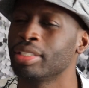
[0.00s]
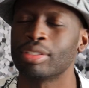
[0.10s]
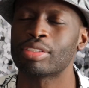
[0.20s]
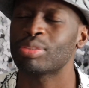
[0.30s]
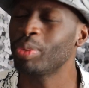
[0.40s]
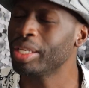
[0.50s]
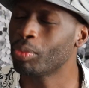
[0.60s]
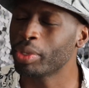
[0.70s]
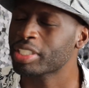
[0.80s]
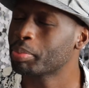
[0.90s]
The sweet
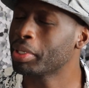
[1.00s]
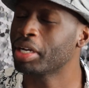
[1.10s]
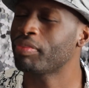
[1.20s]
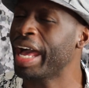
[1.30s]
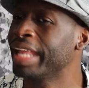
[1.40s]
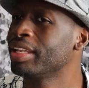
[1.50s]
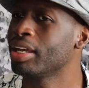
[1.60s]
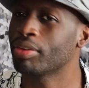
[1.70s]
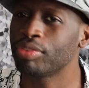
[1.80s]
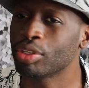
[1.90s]
whisper of I love